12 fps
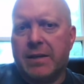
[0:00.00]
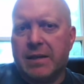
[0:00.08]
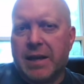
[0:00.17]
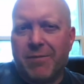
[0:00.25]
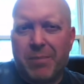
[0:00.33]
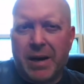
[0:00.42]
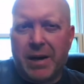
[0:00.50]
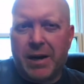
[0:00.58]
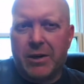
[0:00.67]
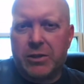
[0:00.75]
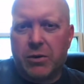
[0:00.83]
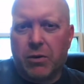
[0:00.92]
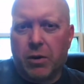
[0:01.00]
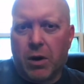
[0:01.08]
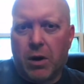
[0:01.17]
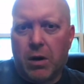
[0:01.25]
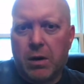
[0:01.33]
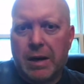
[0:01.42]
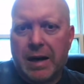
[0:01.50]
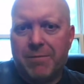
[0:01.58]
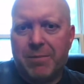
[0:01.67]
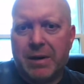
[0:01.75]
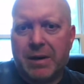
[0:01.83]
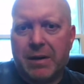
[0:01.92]
I do like in this area
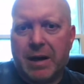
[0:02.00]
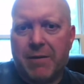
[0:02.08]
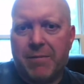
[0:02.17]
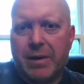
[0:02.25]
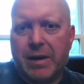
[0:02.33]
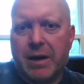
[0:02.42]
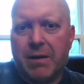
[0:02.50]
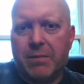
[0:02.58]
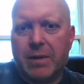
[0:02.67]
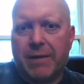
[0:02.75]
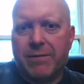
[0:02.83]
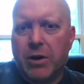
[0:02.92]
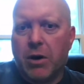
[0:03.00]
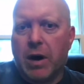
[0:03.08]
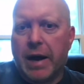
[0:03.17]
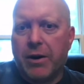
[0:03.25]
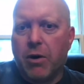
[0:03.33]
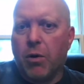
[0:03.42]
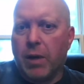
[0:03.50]
since I've been here so long. I've been